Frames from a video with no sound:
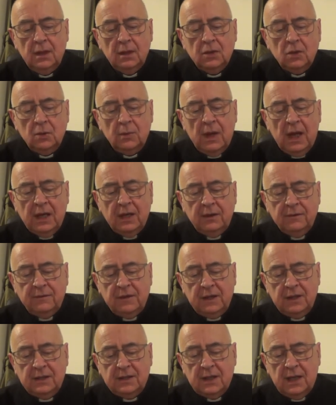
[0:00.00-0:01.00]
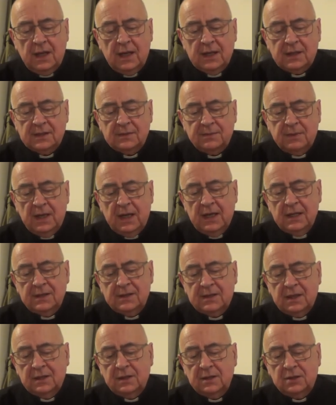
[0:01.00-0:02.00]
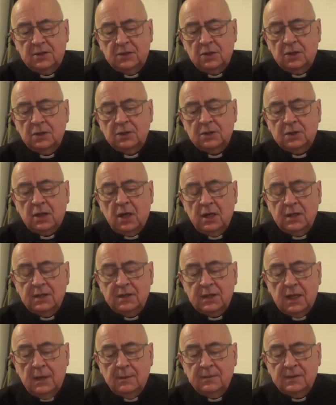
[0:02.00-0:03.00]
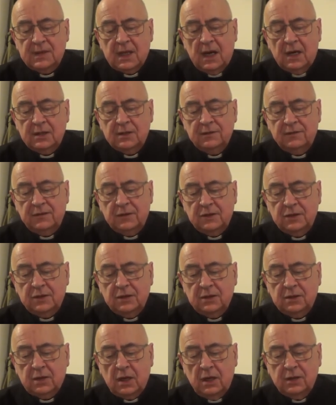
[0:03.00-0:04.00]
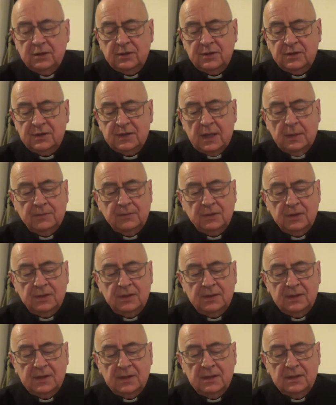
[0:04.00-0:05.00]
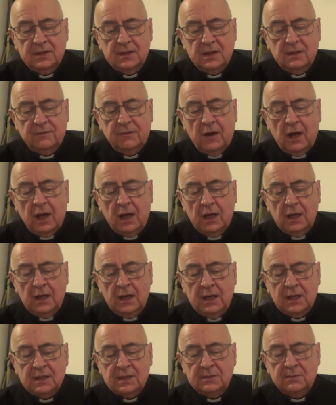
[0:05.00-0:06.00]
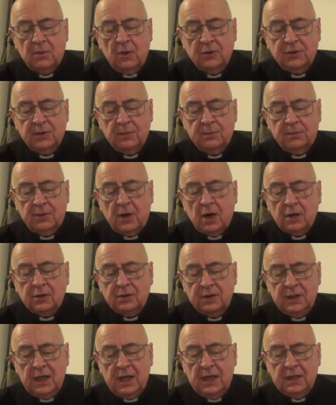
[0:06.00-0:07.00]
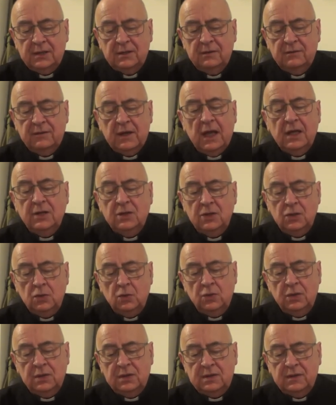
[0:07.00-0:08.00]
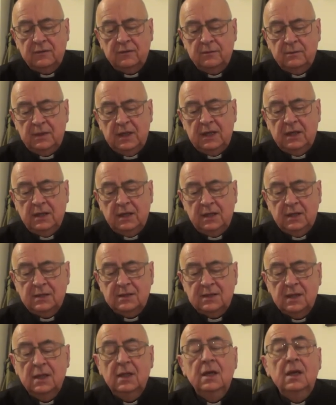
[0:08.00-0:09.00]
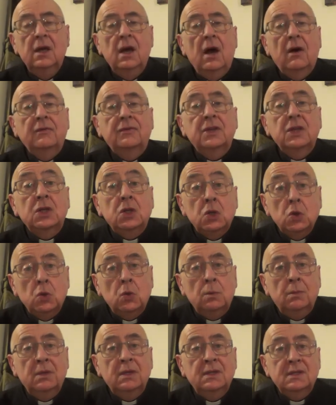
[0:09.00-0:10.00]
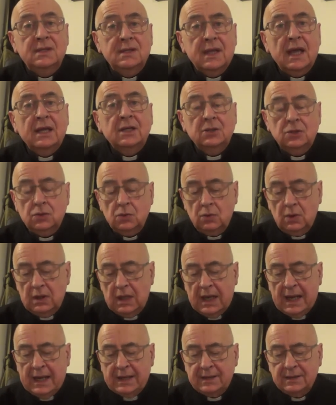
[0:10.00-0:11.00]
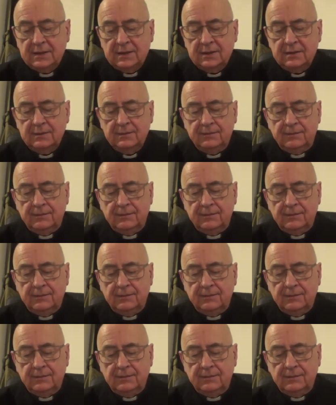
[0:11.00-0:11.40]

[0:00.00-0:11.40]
Humanae Vitae explains that the Church condemns artificial contraception since it violates both the procreative and unitive meanings of the human sexual act.